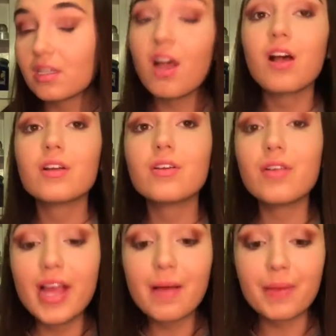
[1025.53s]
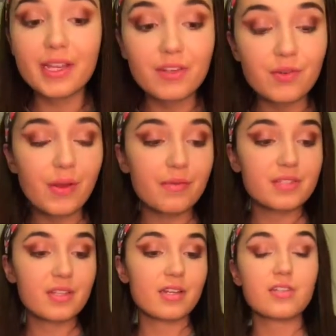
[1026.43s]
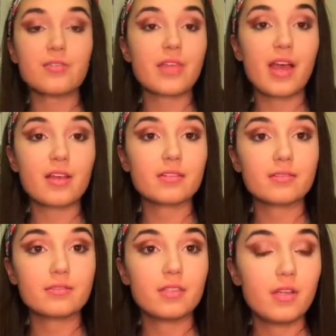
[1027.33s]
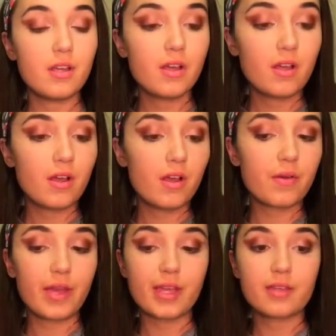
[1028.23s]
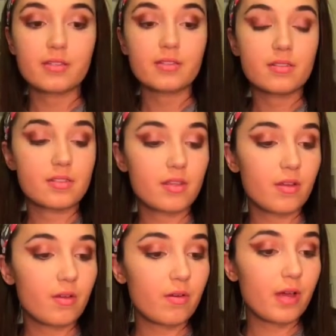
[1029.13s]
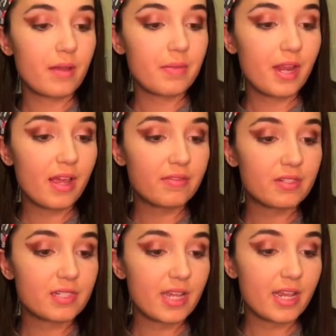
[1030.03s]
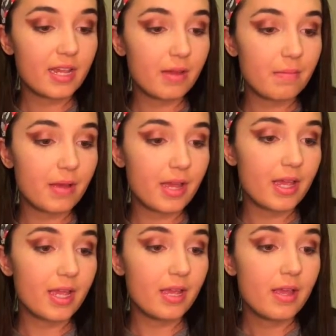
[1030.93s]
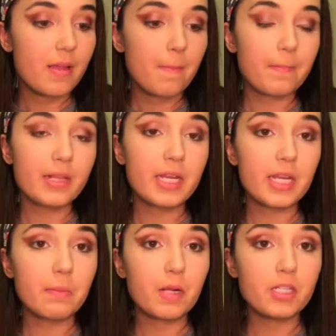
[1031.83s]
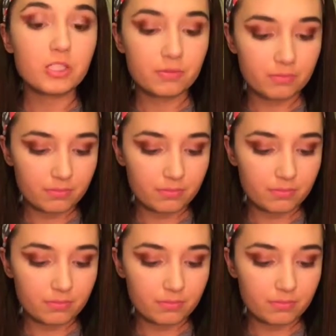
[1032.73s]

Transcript: Oh crap, I knew I was gonna do that. Okay, so I'm gonna have to take my blending brush.